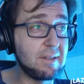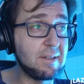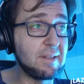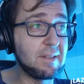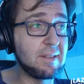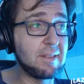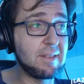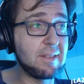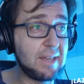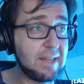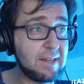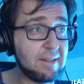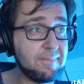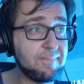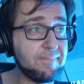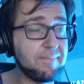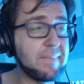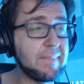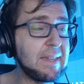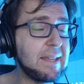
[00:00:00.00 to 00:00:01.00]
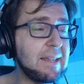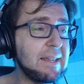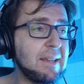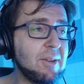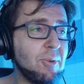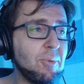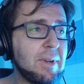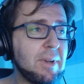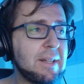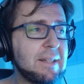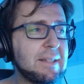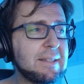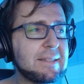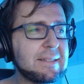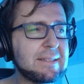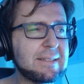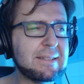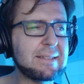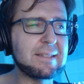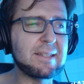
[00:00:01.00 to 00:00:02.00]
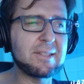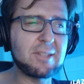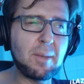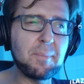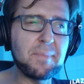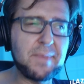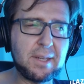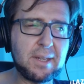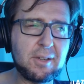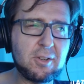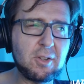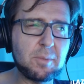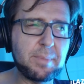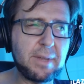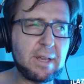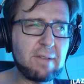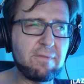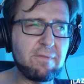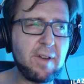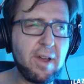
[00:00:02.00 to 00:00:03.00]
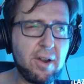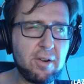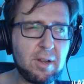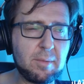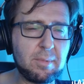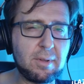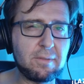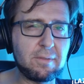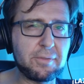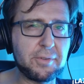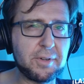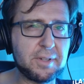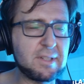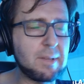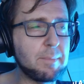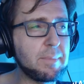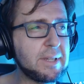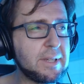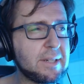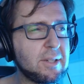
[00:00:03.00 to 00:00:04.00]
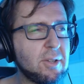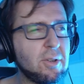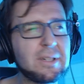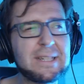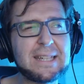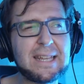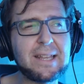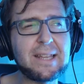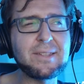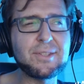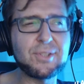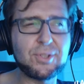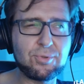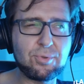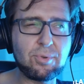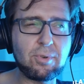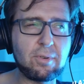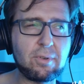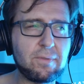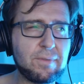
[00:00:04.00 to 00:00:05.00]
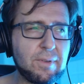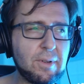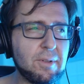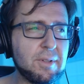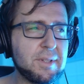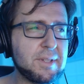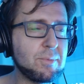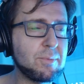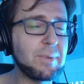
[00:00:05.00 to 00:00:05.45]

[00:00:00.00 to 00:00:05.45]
then well, the something could be a variable, for example, that contains true or false.